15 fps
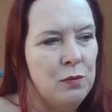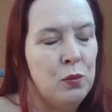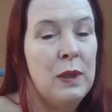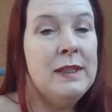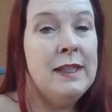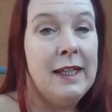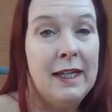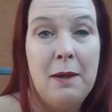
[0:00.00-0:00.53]

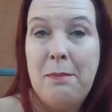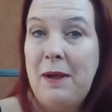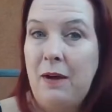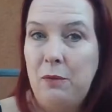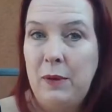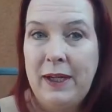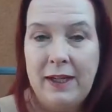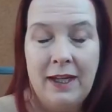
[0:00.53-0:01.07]
One thing
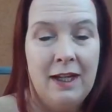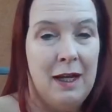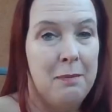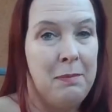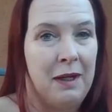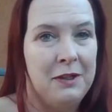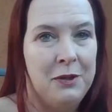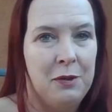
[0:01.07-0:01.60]
about waking
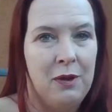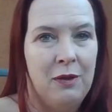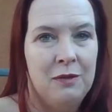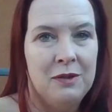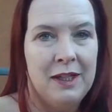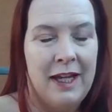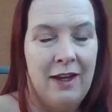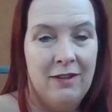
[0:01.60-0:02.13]
up on your
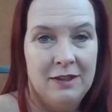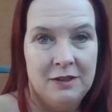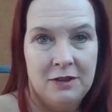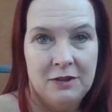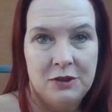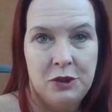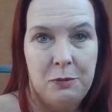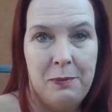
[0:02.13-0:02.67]
own
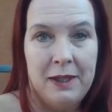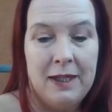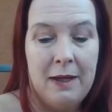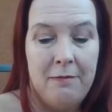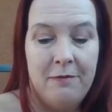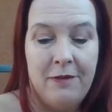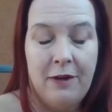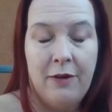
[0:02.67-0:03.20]
calendar is you
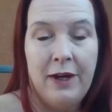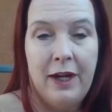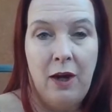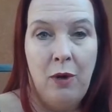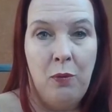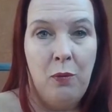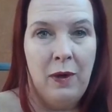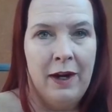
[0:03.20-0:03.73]
become very
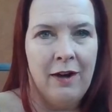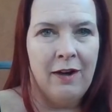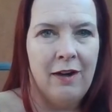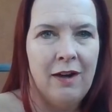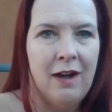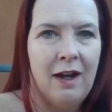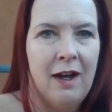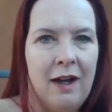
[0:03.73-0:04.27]

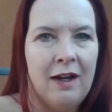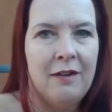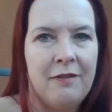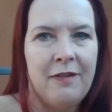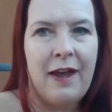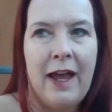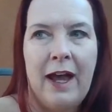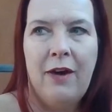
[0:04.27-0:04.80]
aware
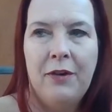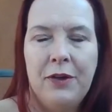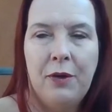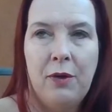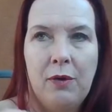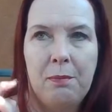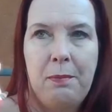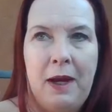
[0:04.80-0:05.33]
of how
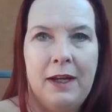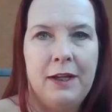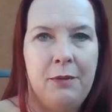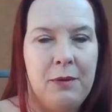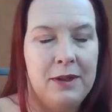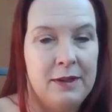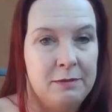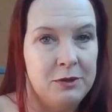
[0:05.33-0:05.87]
your body
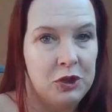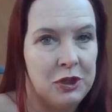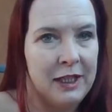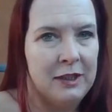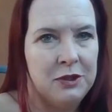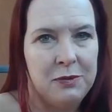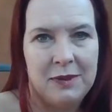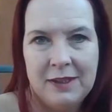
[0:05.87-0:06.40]
rhythms
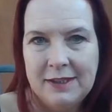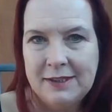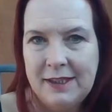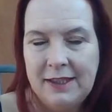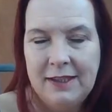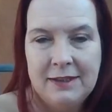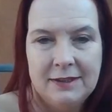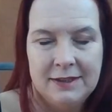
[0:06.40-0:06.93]
change with the
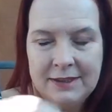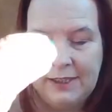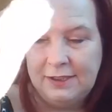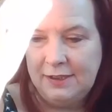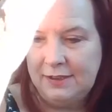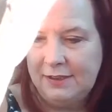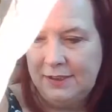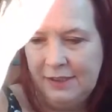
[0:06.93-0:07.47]

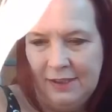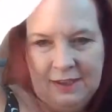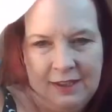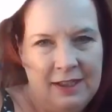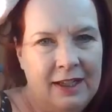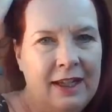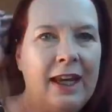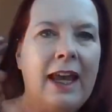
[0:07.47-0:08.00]
seasons.
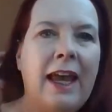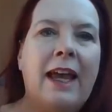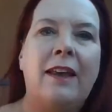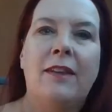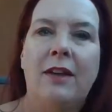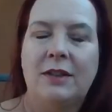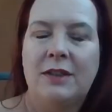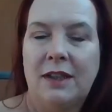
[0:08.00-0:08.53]

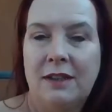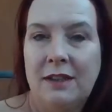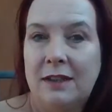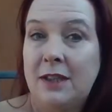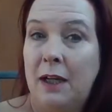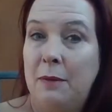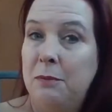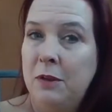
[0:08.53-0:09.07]
And there's an
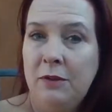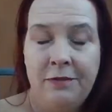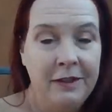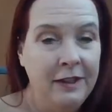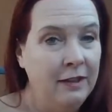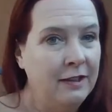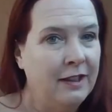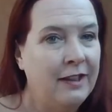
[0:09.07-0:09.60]
autumnal
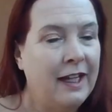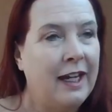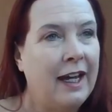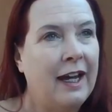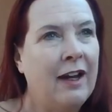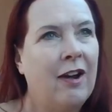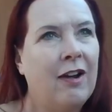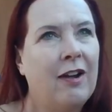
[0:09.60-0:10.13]
feel in the
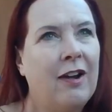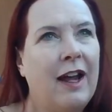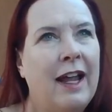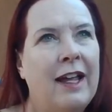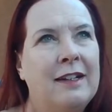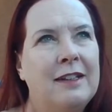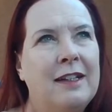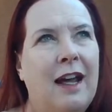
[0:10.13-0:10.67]
air.
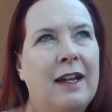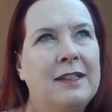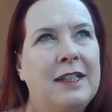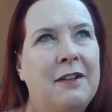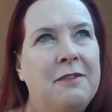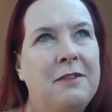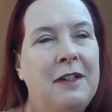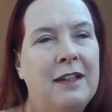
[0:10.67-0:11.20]
And I
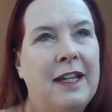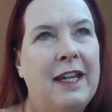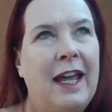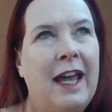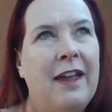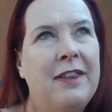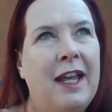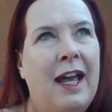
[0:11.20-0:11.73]
definitely
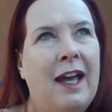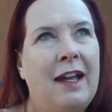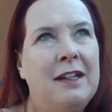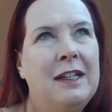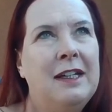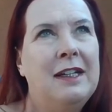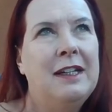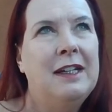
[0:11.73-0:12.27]
had that
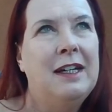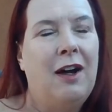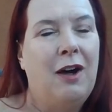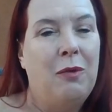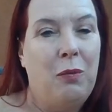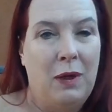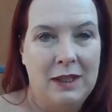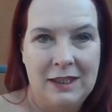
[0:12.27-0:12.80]

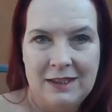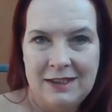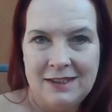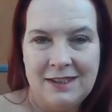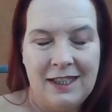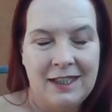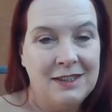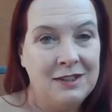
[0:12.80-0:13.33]
uh, wanting to
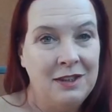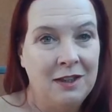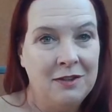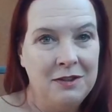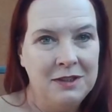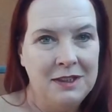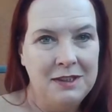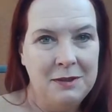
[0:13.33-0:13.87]
stay
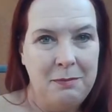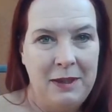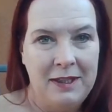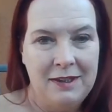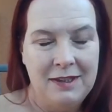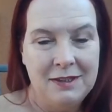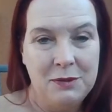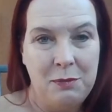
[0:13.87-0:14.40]
snuggled into
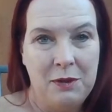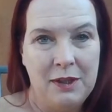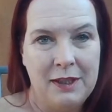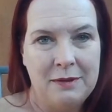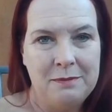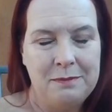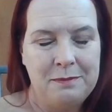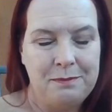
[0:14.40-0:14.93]
bed this
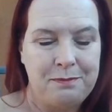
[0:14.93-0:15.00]
morning.